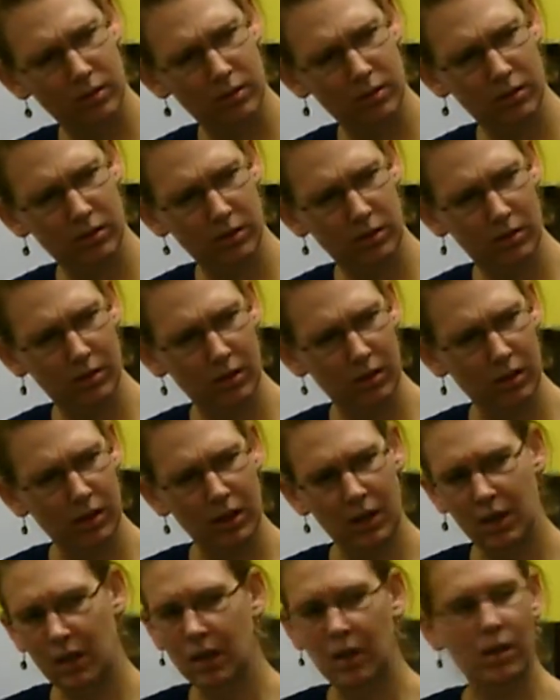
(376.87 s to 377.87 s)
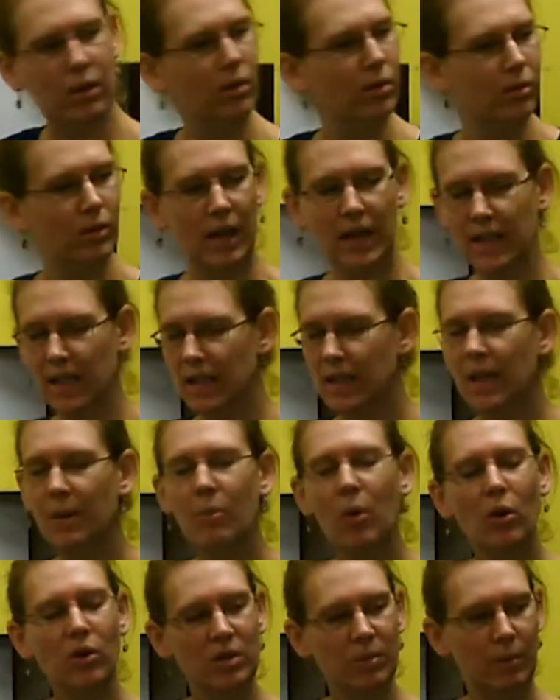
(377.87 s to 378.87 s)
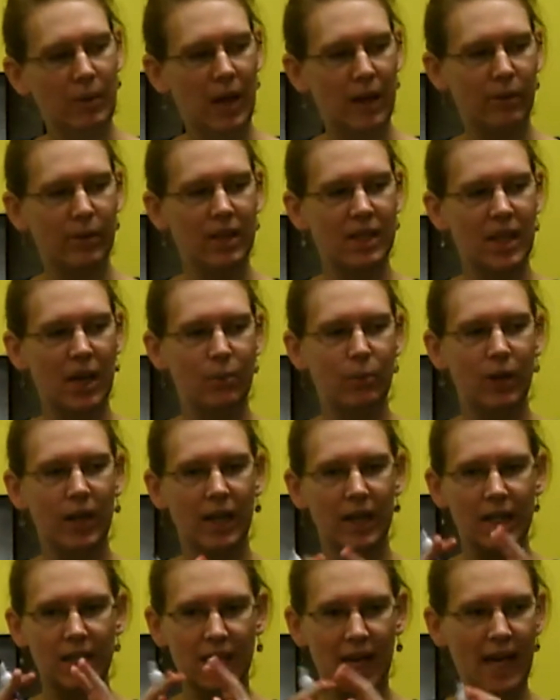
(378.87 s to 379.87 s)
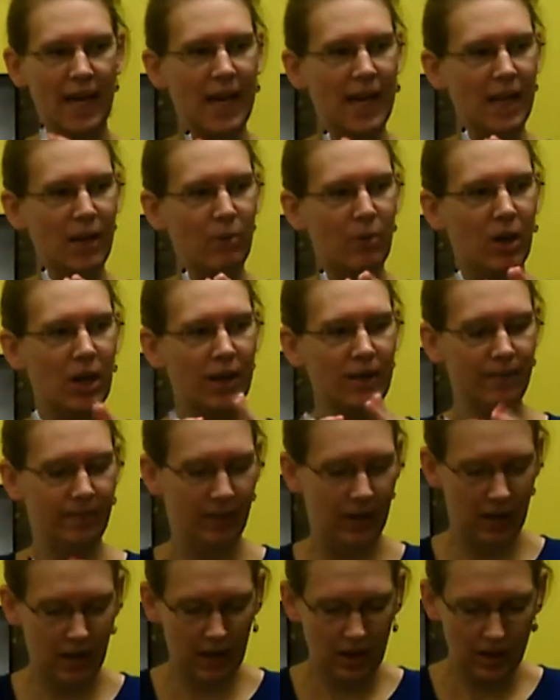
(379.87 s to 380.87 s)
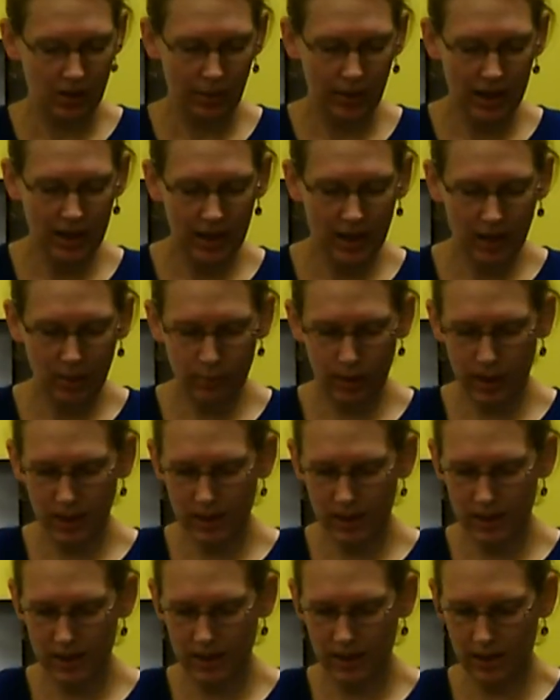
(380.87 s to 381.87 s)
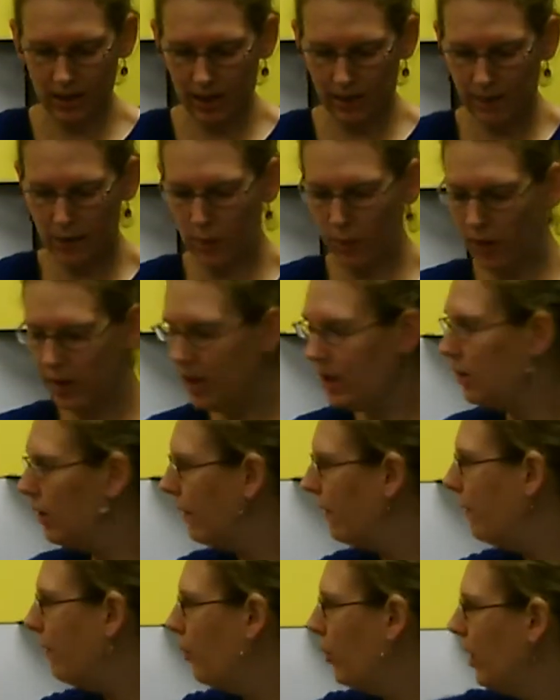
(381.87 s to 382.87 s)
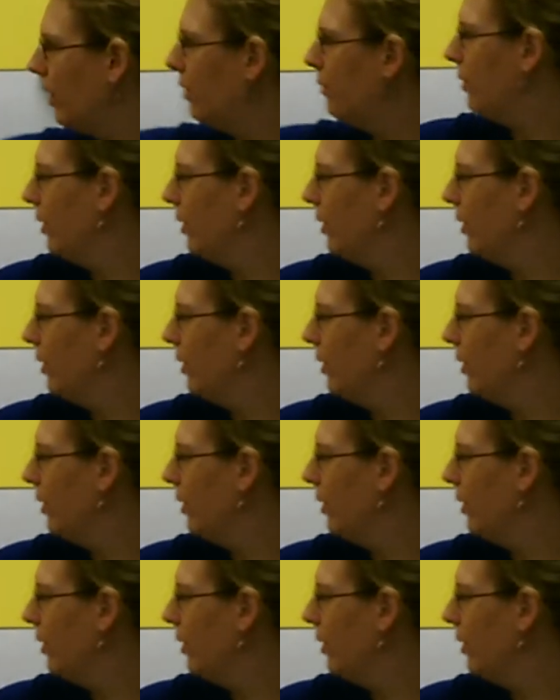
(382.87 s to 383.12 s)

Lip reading: I didn't say multiply. We said we're going to take 81. The way that it works, if you want to do a fourth